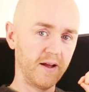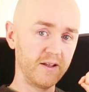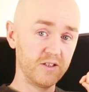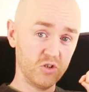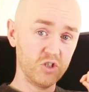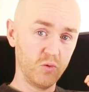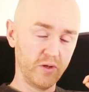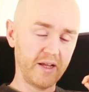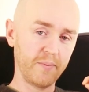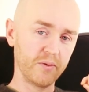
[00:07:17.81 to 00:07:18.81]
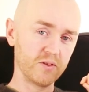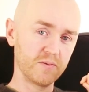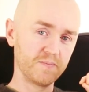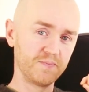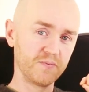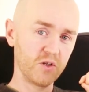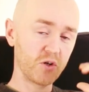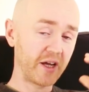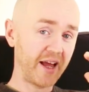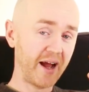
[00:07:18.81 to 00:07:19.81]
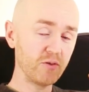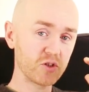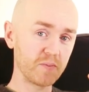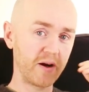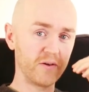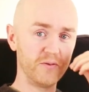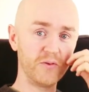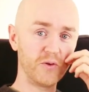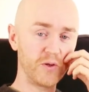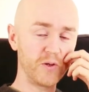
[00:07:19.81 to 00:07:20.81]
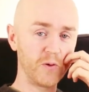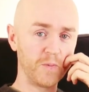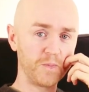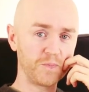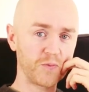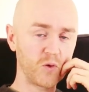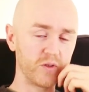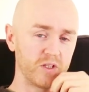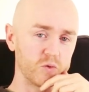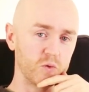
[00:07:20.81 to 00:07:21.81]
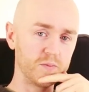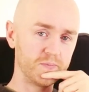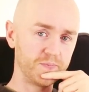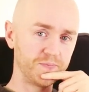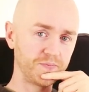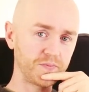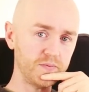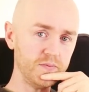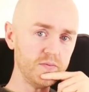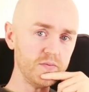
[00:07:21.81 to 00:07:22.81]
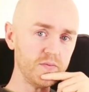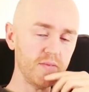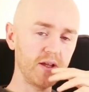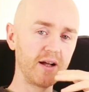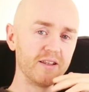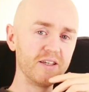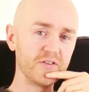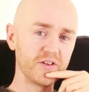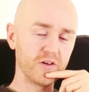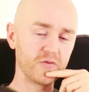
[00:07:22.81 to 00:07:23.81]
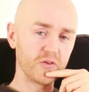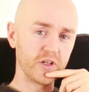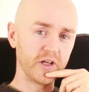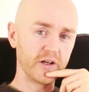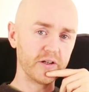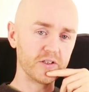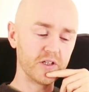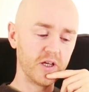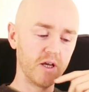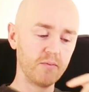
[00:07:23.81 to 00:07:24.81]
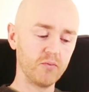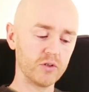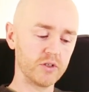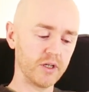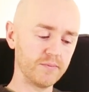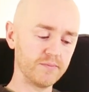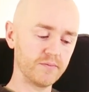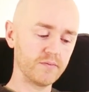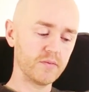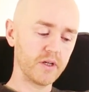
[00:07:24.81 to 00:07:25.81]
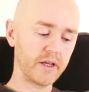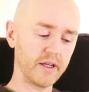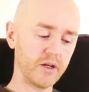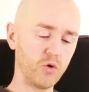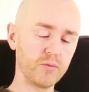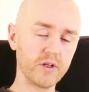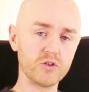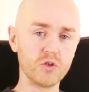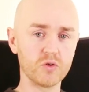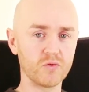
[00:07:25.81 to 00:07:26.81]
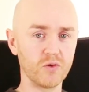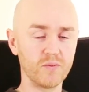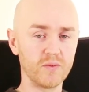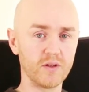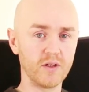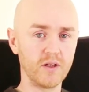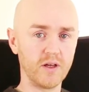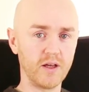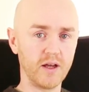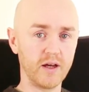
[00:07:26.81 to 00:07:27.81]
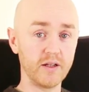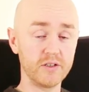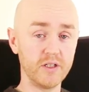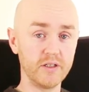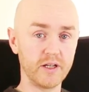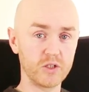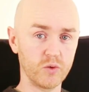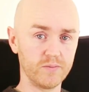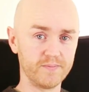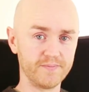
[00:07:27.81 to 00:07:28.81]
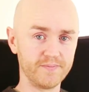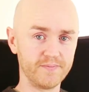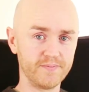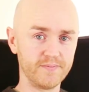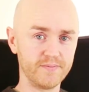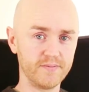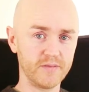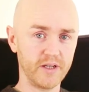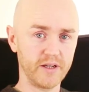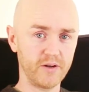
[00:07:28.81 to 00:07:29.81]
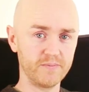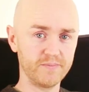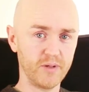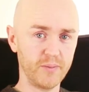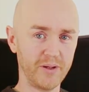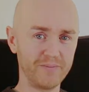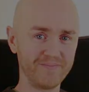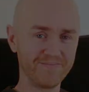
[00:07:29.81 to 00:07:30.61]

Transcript: And just see what happens. You're kind of outsmarting your ego with this one. I'll leave it there for today, guys. But again, I hope that's useful. And I'll see you in the next one. Take care. Bye-bye.